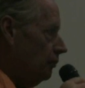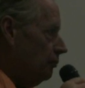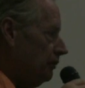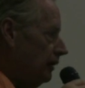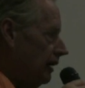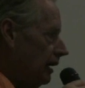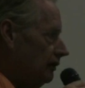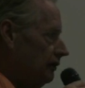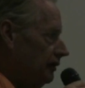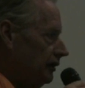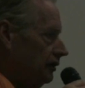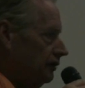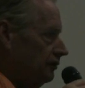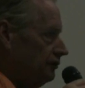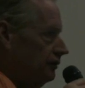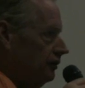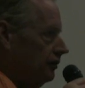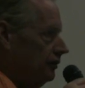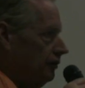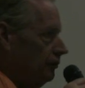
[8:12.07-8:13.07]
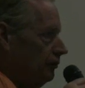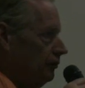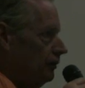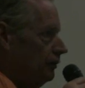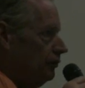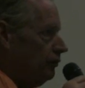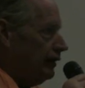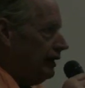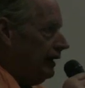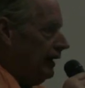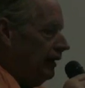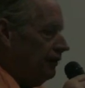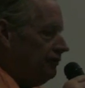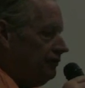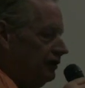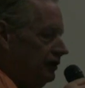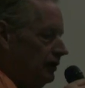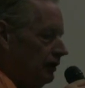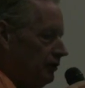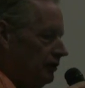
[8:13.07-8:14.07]
Bradley, and that they were
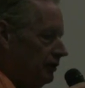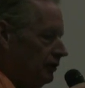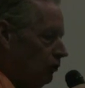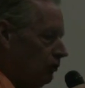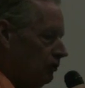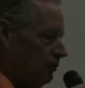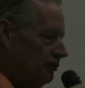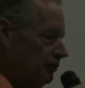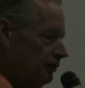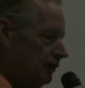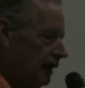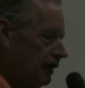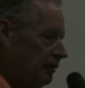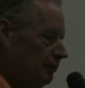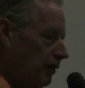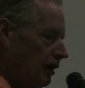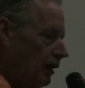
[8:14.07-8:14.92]
casting him in the worst light